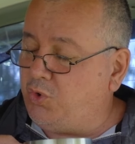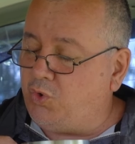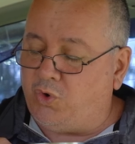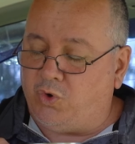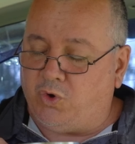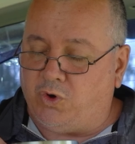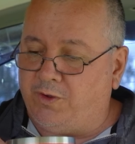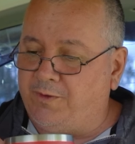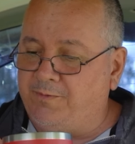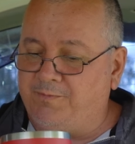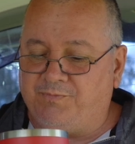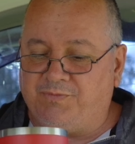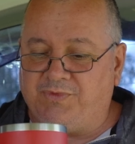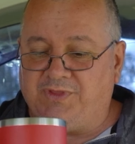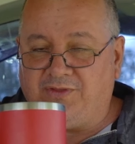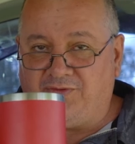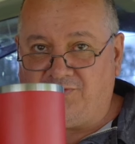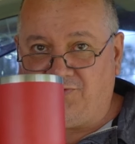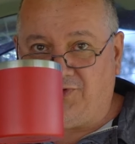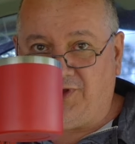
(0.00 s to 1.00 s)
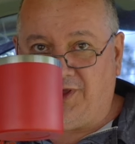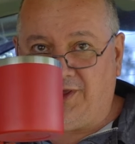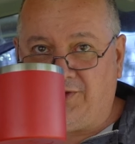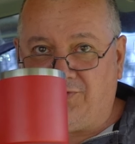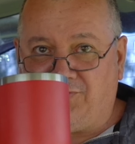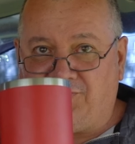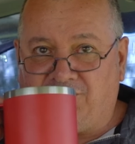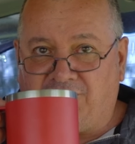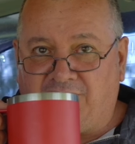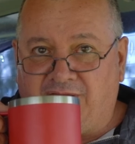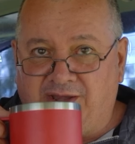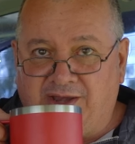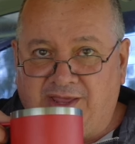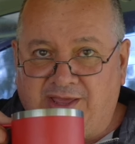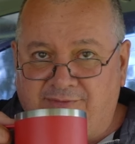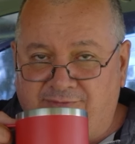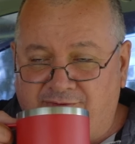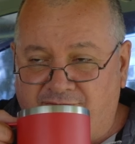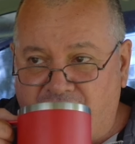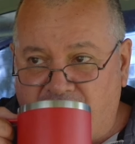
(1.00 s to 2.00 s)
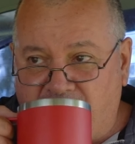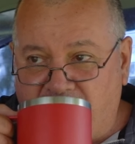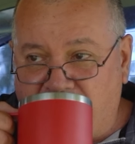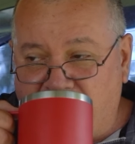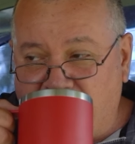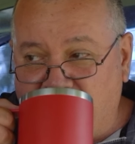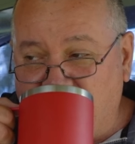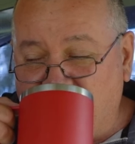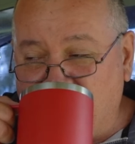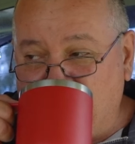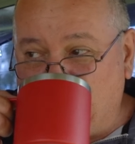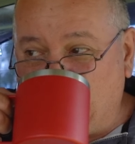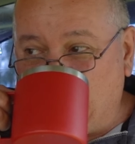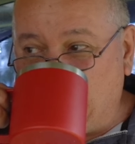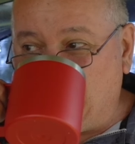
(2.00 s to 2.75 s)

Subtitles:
Oh, gee, just going to have a drink here.